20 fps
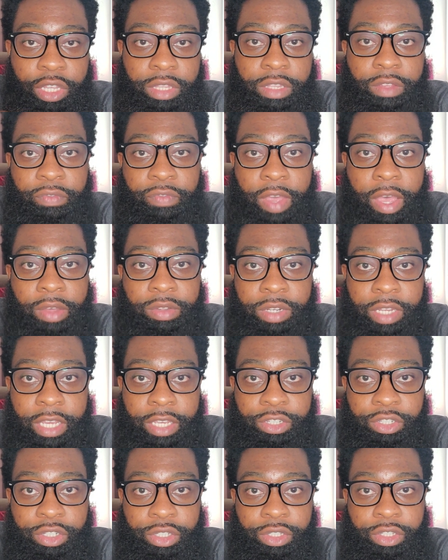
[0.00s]
the
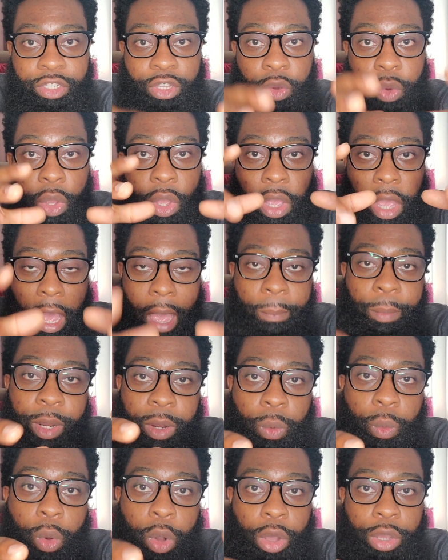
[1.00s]
foundation. So I'm
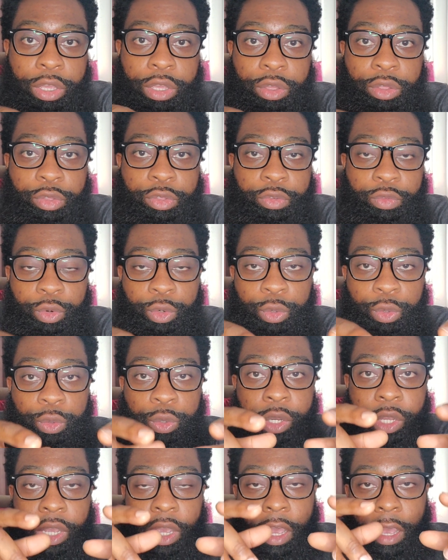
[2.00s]
gonna walk you
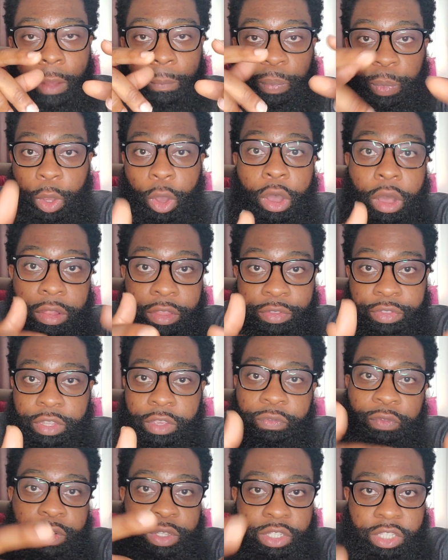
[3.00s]
through all the
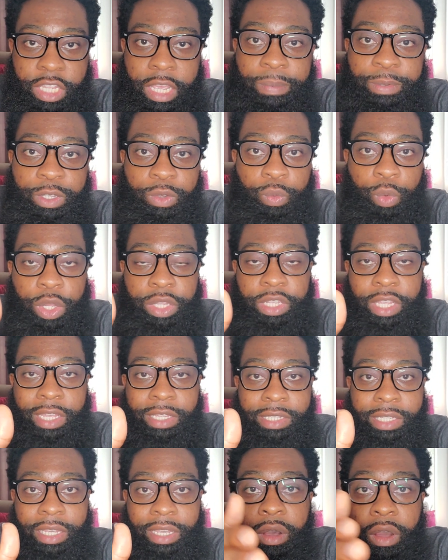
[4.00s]
different steps of what
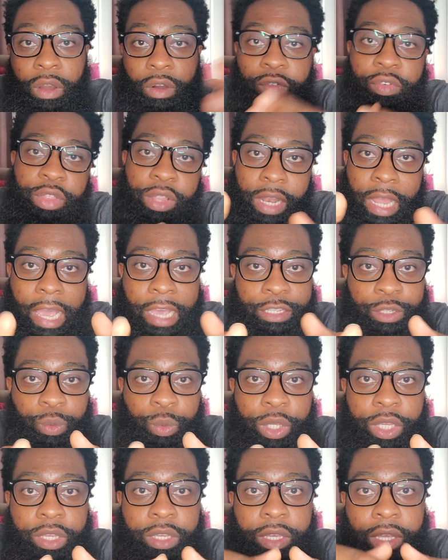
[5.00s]
they did over the last
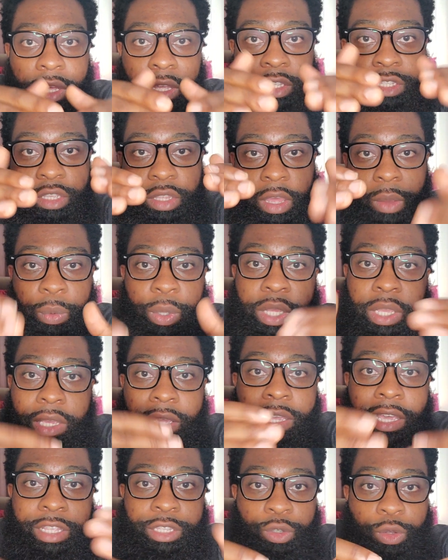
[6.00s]
week so that we
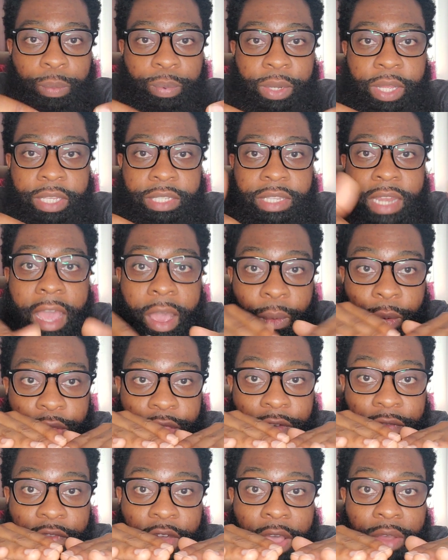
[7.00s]
could get to a place now where
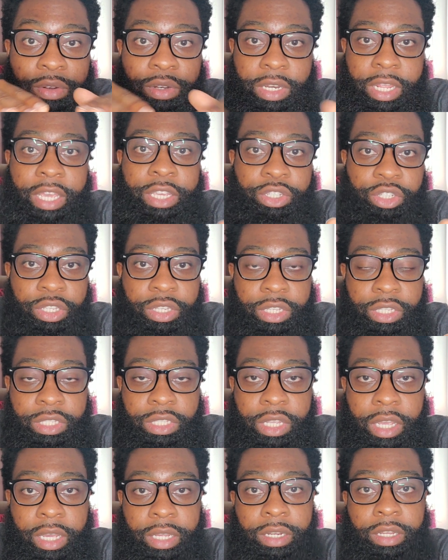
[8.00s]
the foundation is
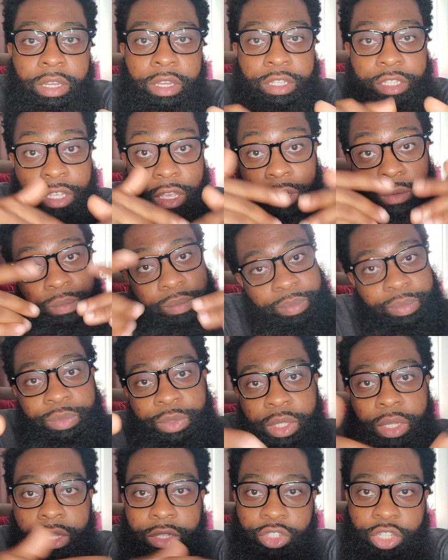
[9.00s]
done. So
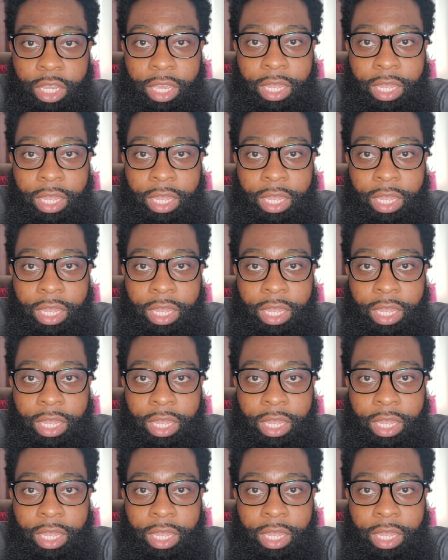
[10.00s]
check it